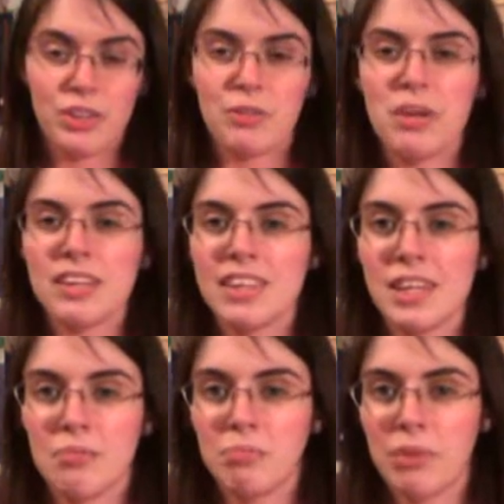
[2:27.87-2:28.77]
The main
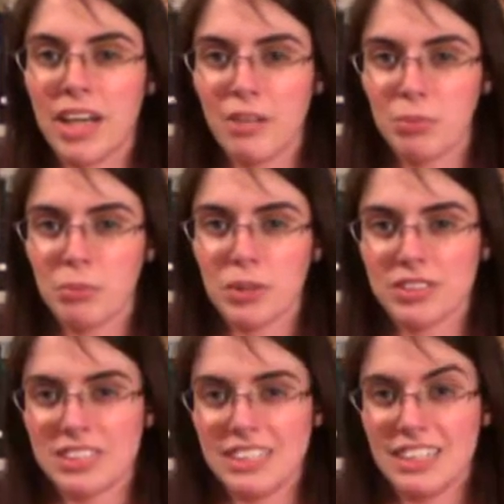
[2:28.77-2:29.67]
theme by Elmer
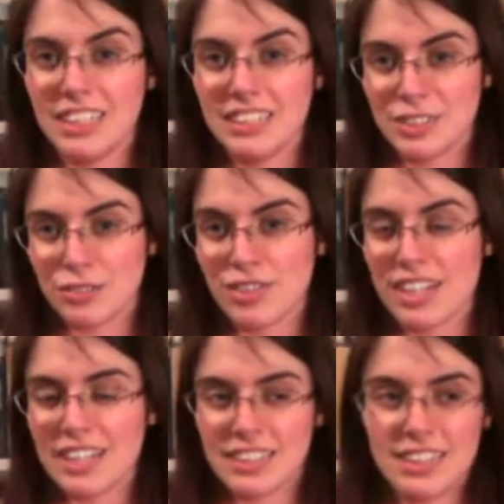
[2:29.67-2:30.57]
Bernstein is
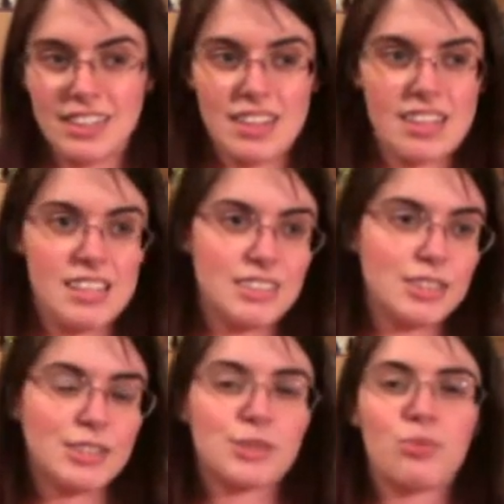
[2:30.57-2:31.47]
great in the
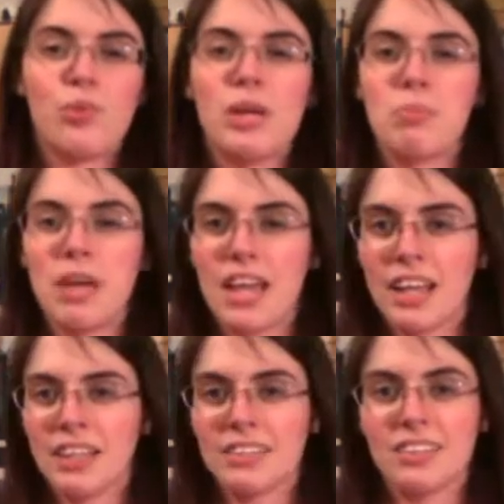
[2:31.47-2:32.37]

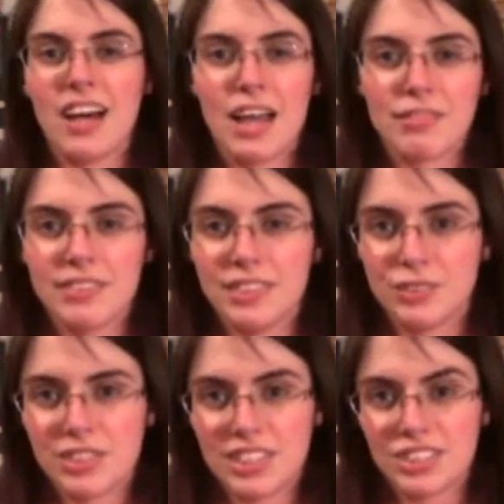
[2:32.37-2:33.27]
sweeping, lively
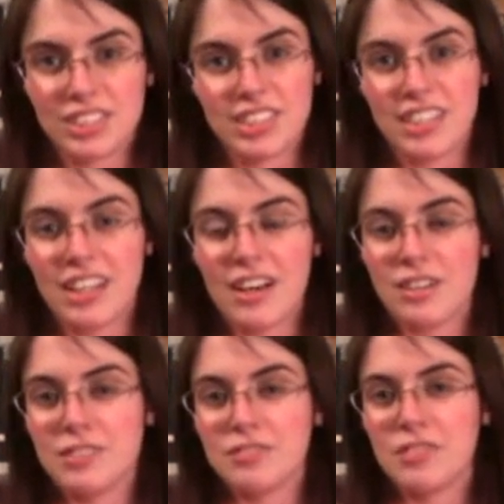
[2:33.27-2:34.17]
tradition
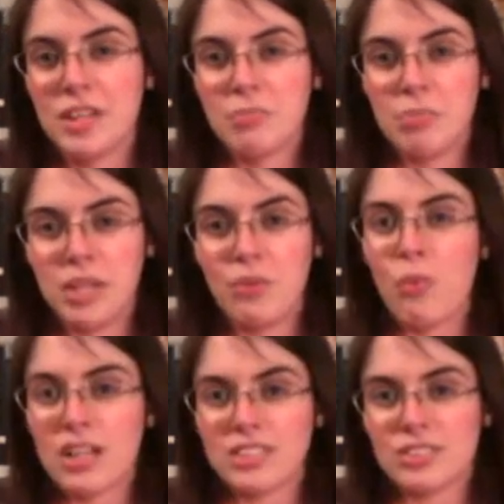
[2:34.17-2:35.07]
of big
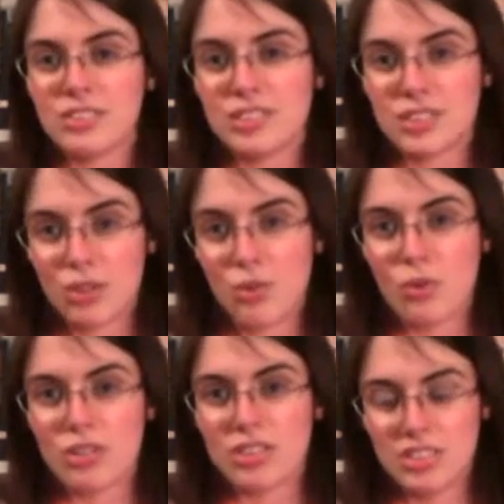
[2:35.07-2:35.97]
Western
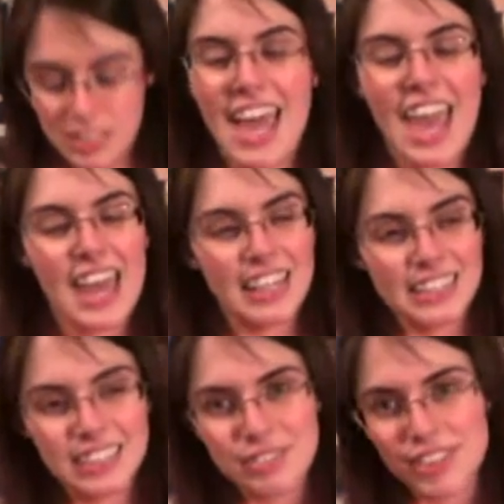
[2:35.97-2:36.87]
scores.
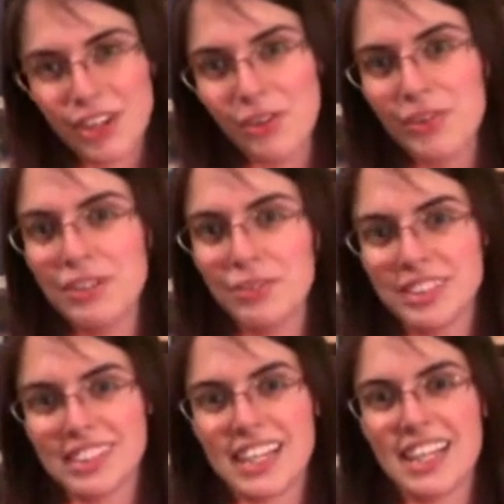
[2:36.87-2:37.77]
And even though it
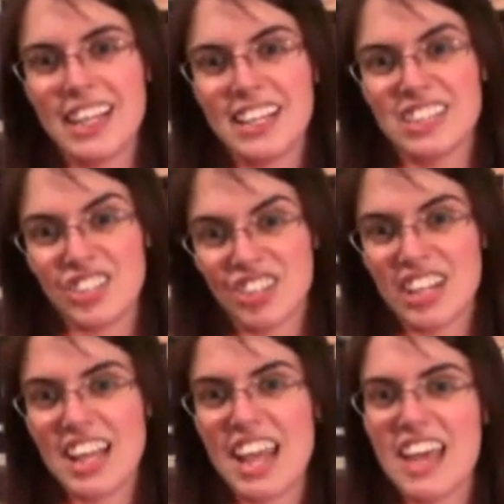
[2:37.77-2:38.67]
was a
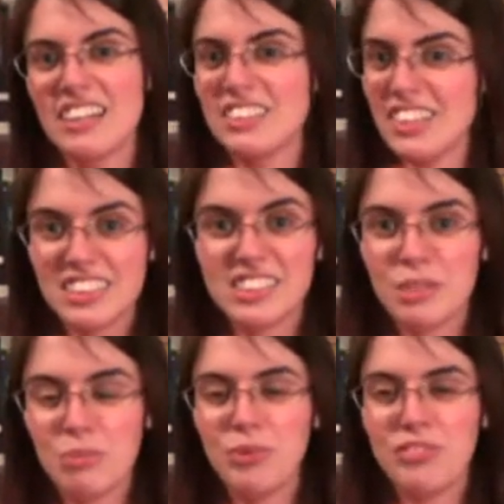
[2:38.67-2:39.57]
dirty and dusty
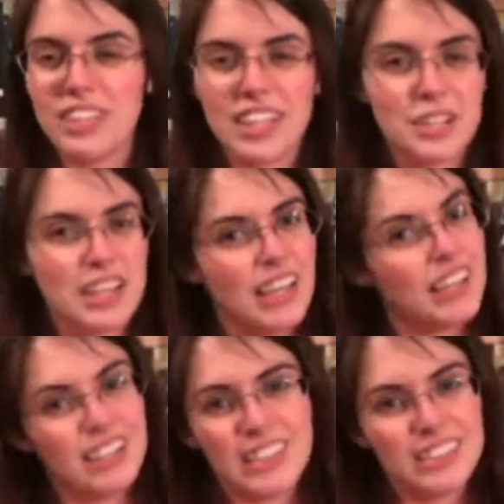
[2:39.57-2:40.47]
movie,
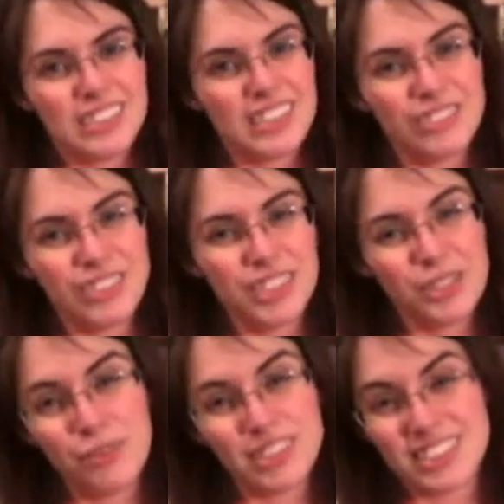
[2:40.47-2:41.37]
it
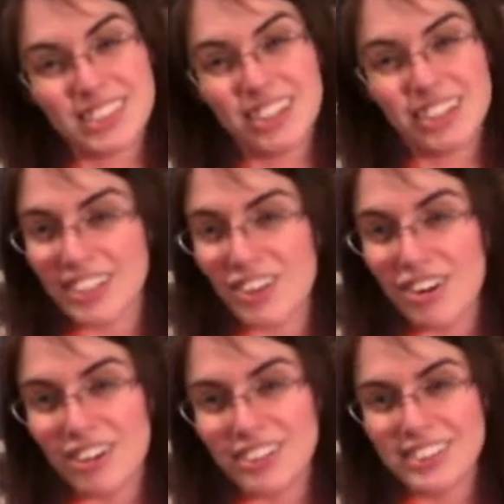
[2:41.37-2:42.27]
really wasn't dull at
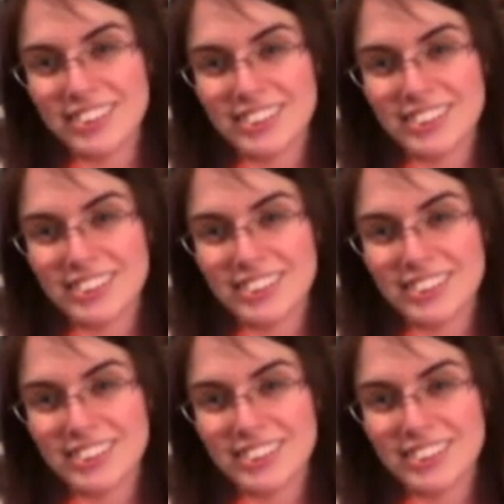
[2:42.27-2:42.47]
all.